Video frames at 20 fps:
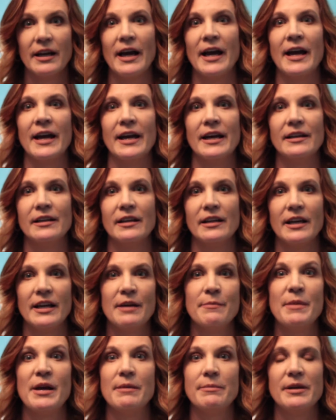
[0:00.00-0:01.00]
And
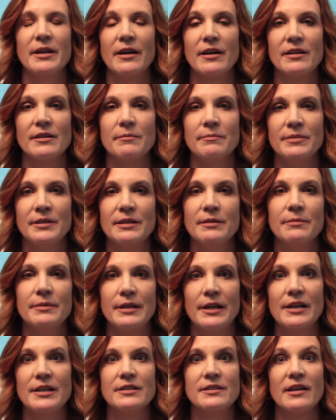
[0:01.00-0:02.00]
it may be
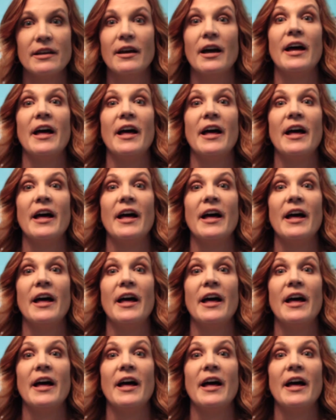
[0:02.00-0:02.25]
because